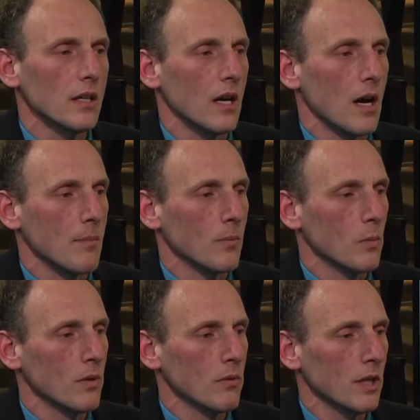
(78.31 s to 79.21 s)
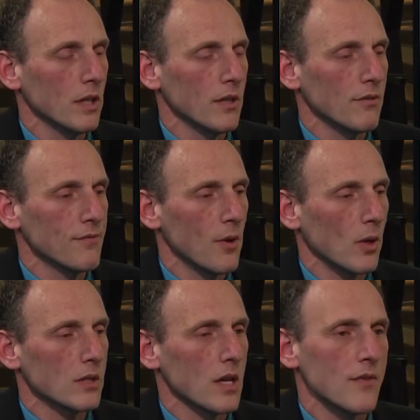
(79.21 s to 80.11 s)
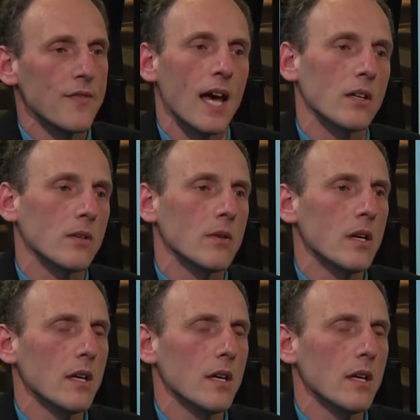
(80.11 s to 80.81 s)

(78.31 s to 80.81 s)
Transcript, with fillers: Um, we really focus on value.